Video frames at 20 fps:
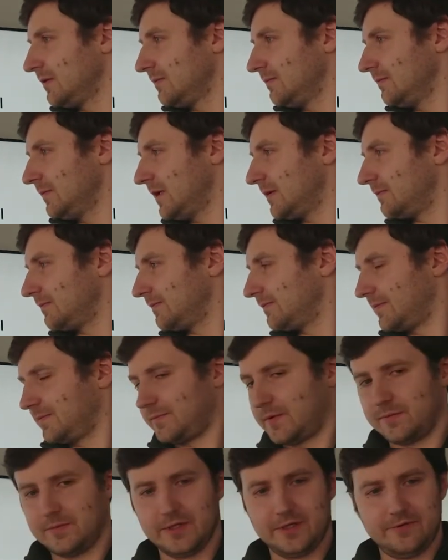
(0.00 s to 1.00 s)
Now
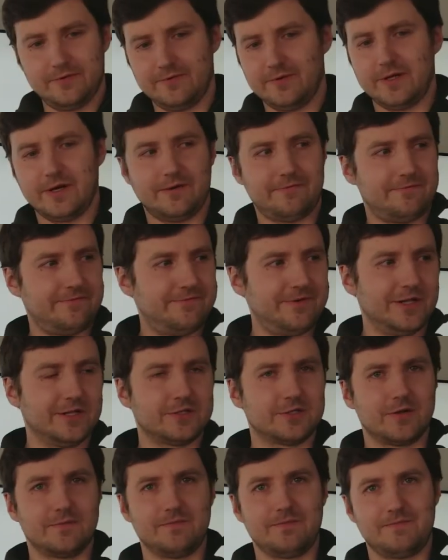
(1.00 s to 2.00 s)
probably you have
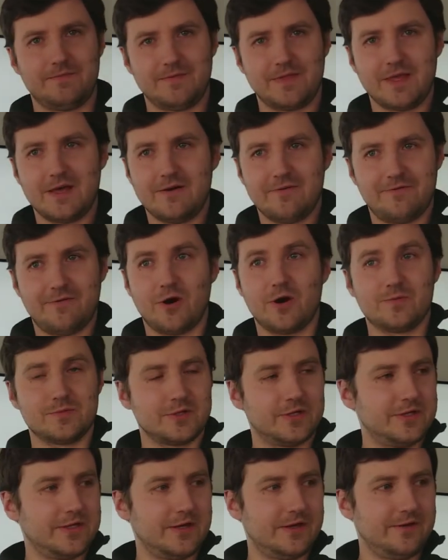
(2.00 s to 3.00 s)
filled some forms
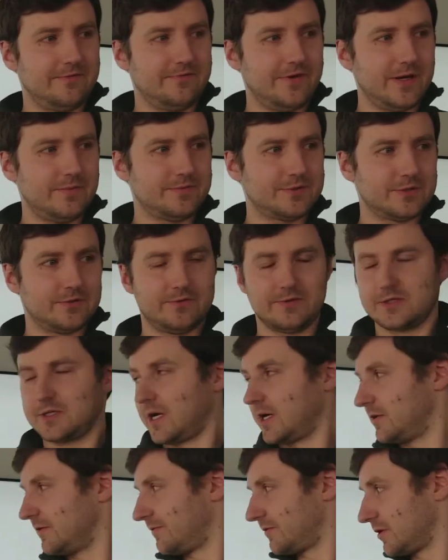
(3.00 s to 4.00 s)
on the web, so it
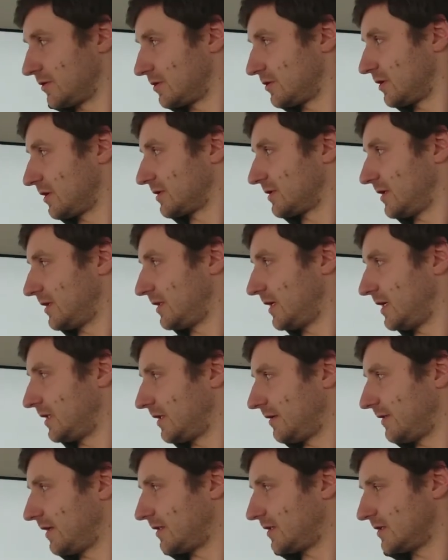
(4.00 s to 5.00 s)
kind of constructs the
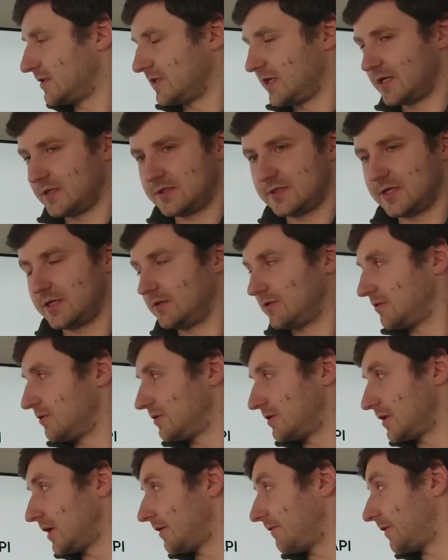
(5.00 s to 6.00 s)
data that it gets sent
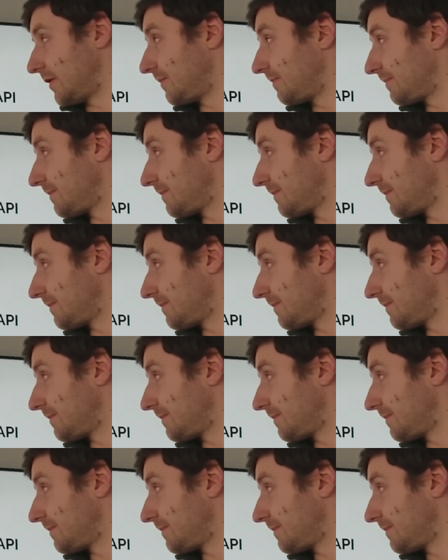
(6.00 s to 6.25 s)
to server.